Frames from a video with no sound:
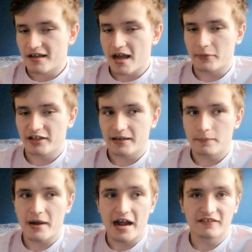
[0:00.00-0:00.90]
and we
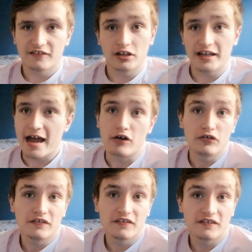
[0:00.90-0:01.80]
like battle it
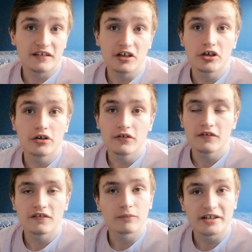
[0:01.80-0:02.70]
out to see
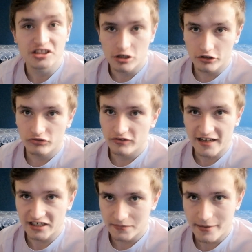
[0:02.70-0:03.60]
who's which country is
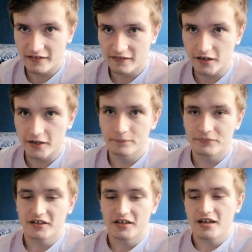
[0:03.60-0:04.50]
actually better.
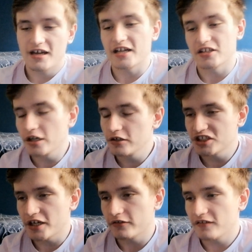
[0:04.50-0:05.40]
And no
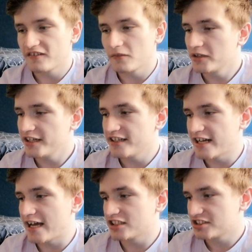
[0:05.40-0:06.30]
joke, somebody did
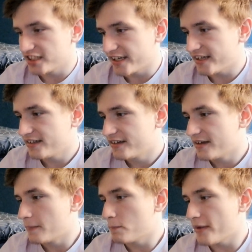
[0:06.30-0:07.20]
actually
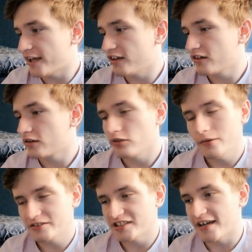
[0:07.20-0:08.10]
make a
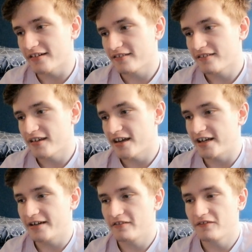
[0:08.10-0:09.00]
group chat
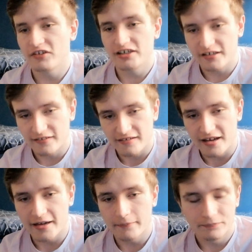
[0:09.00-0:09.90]
and it was funny at the
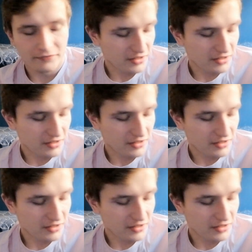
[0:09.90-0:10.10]
time.